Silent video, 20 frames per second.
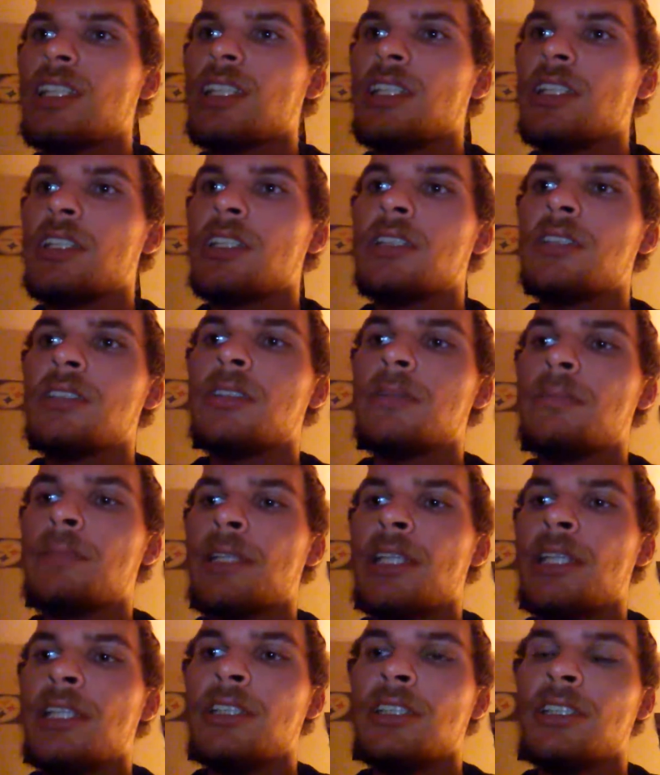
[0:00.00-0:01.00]
Uh, the
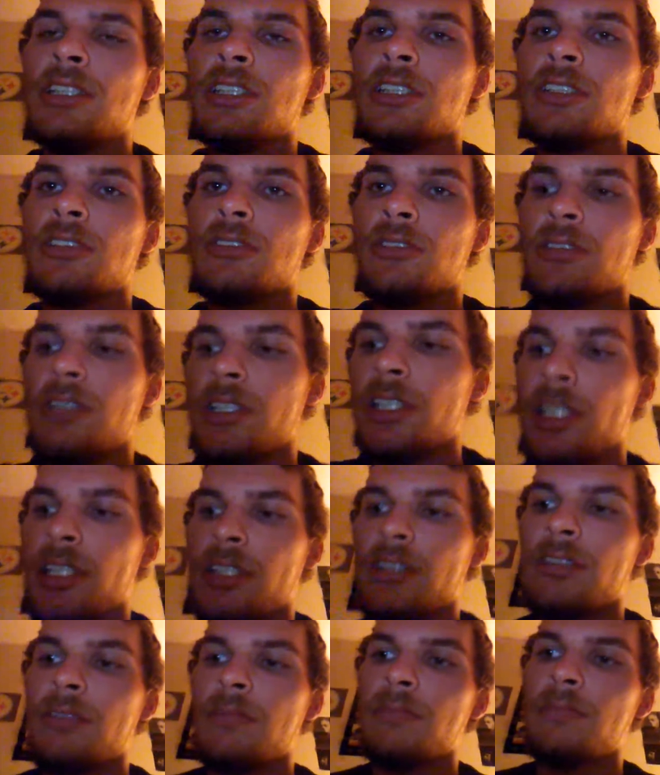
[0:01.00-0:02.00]
pacing's
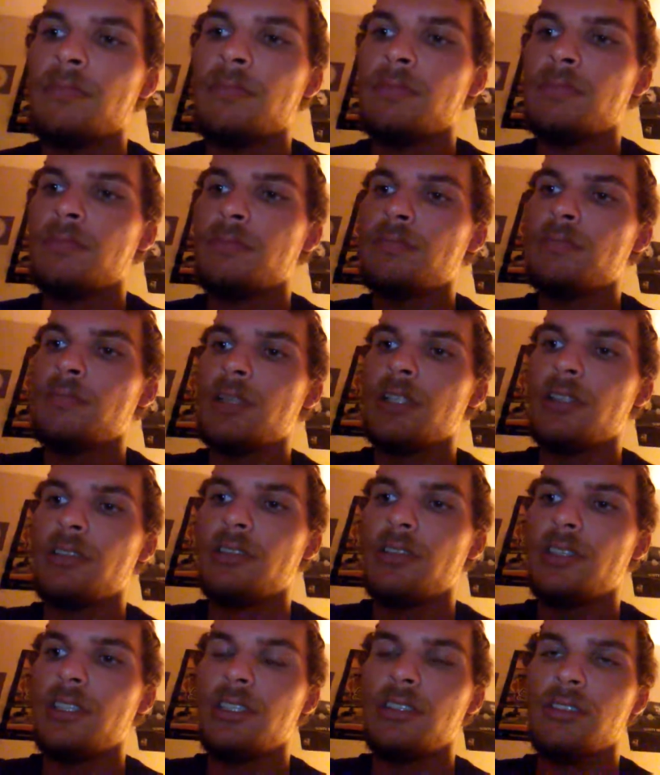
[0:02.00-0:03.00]
great. The
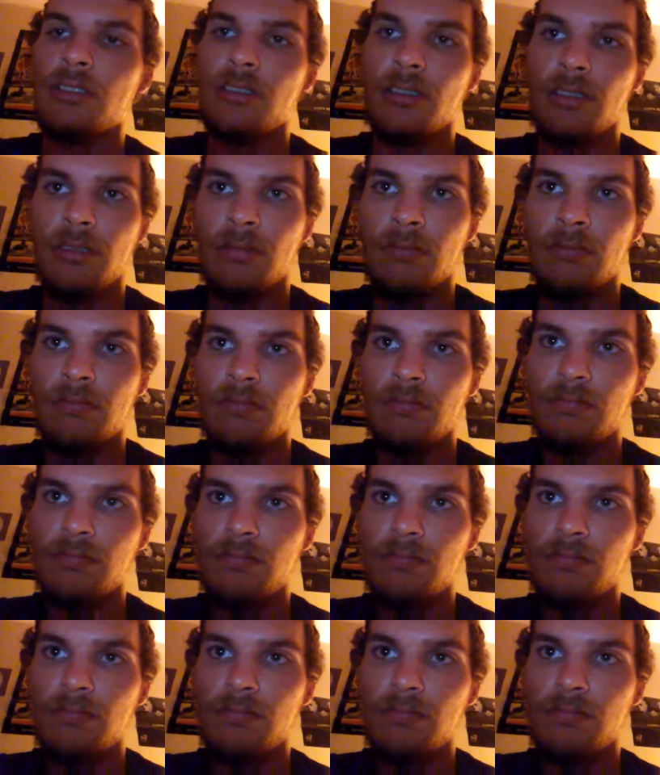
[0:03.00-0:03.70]
melody's good.